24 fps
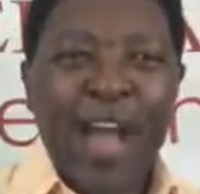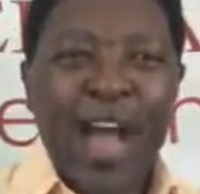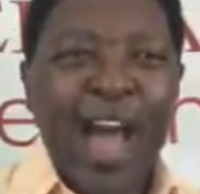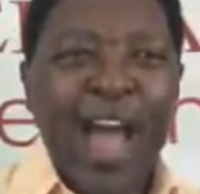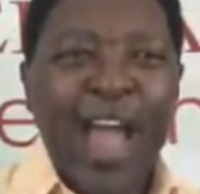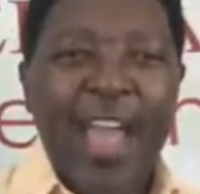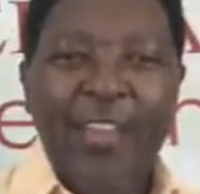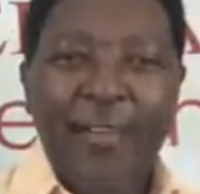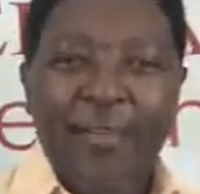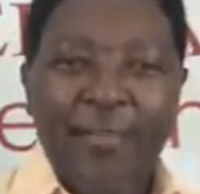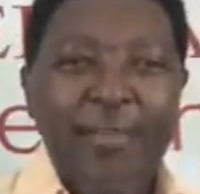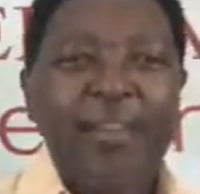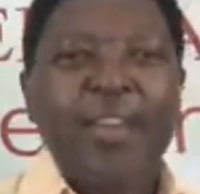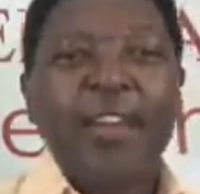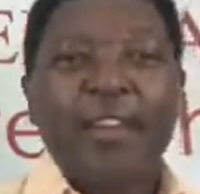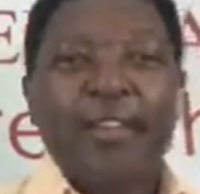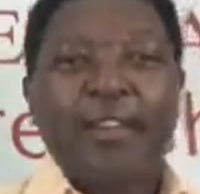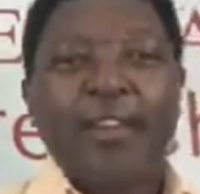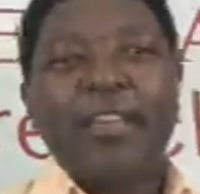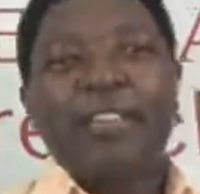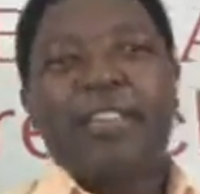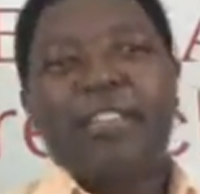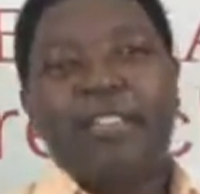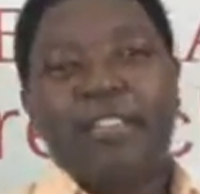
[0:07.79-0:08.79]
I
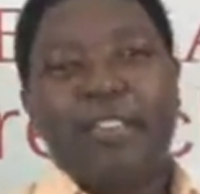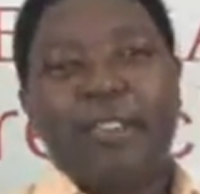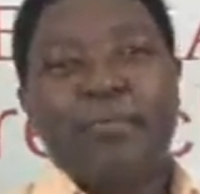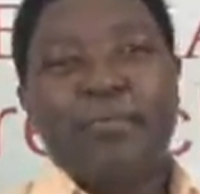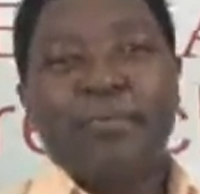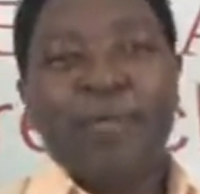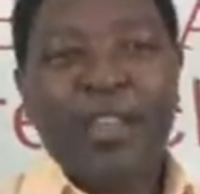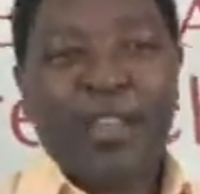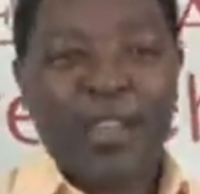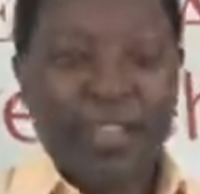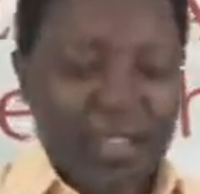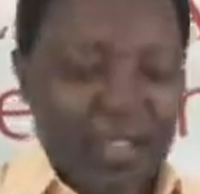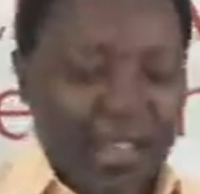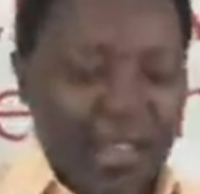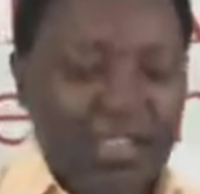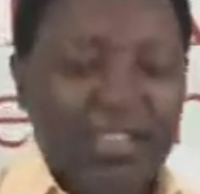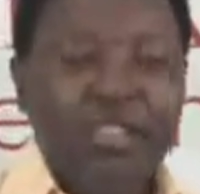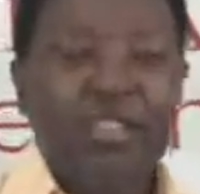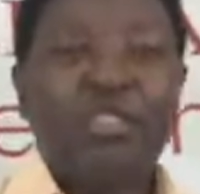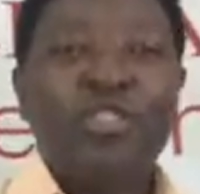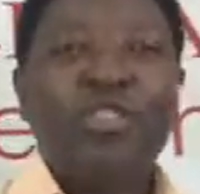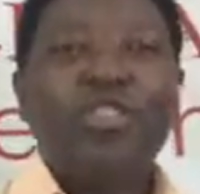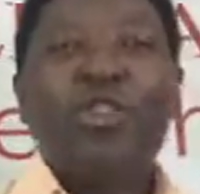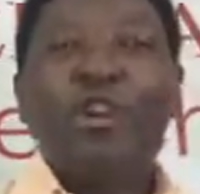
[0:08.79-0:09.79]
realized something
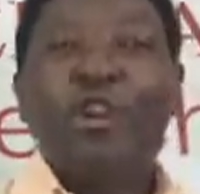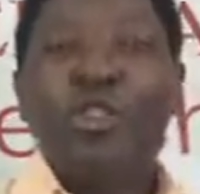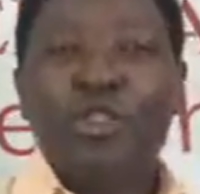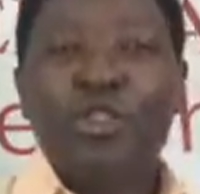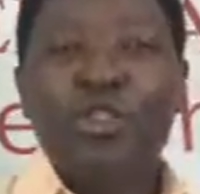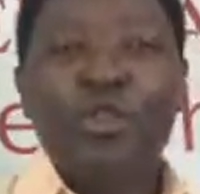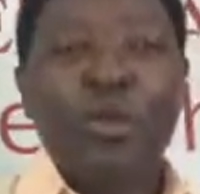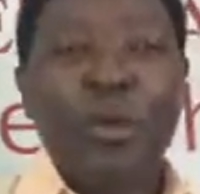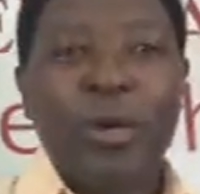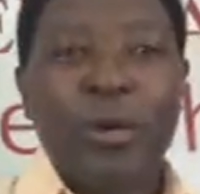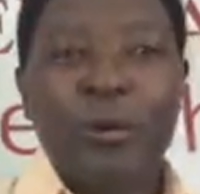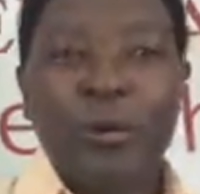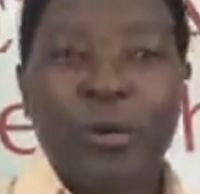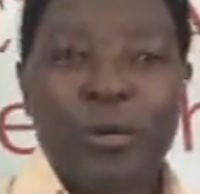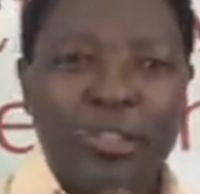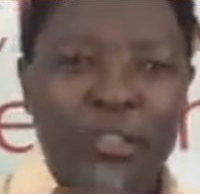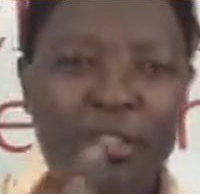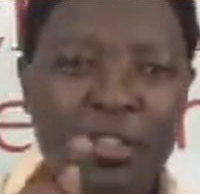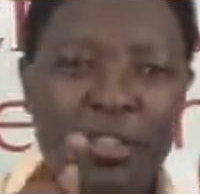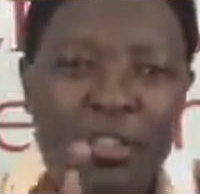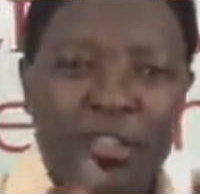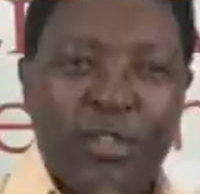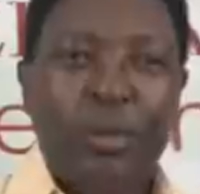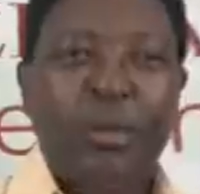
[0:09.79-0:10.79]
that Joshua was
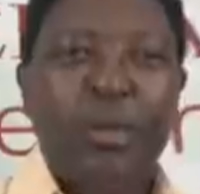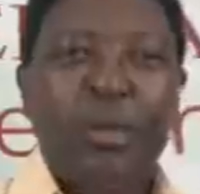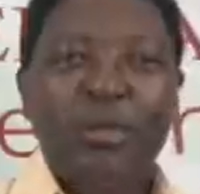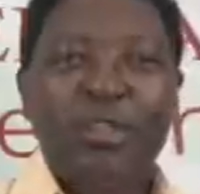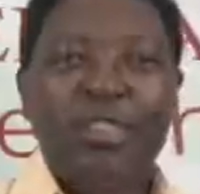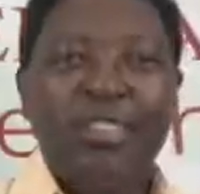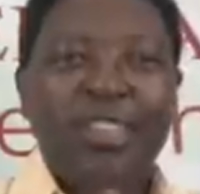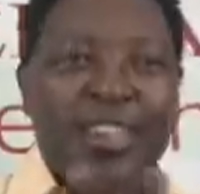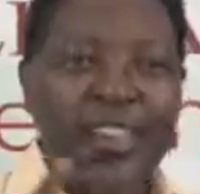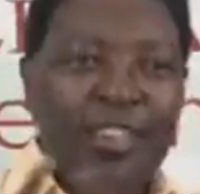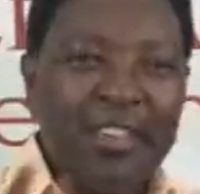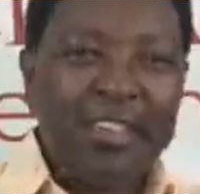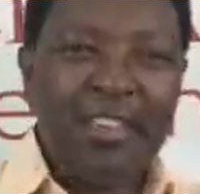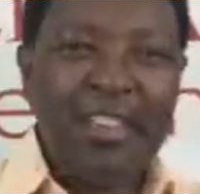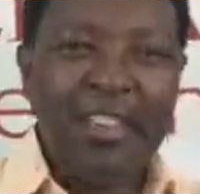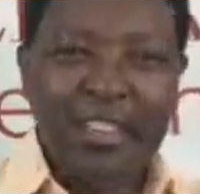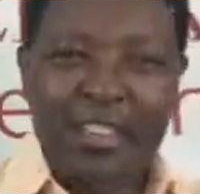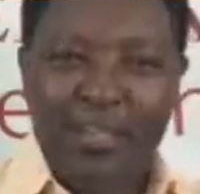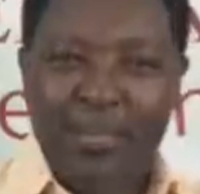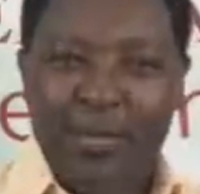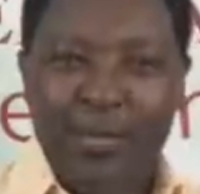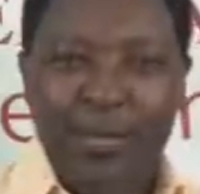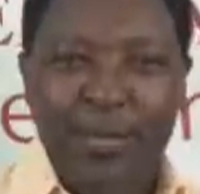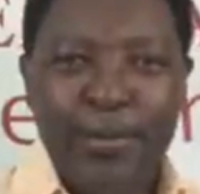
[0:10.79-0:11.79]
so
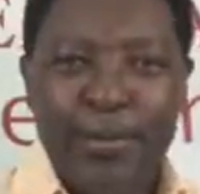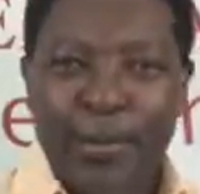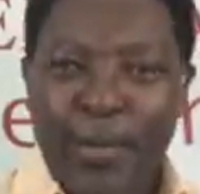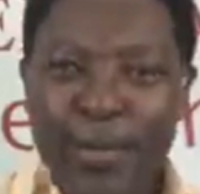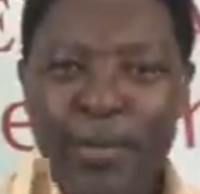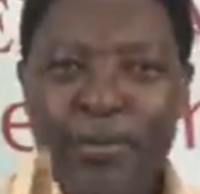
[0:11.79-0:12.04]
successful